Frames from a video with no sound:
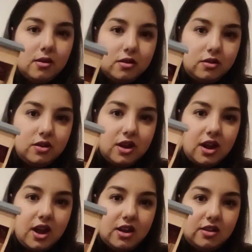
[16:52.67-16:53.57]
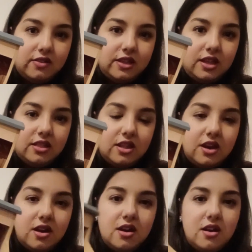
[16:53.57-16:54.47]
You can kind of see it
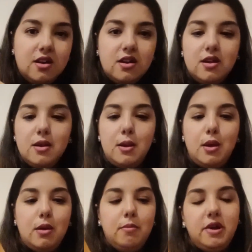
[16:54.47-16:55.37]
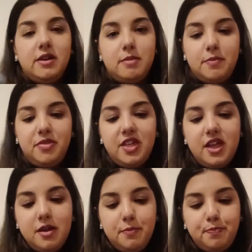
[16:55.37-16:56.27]
there. Picked him up that.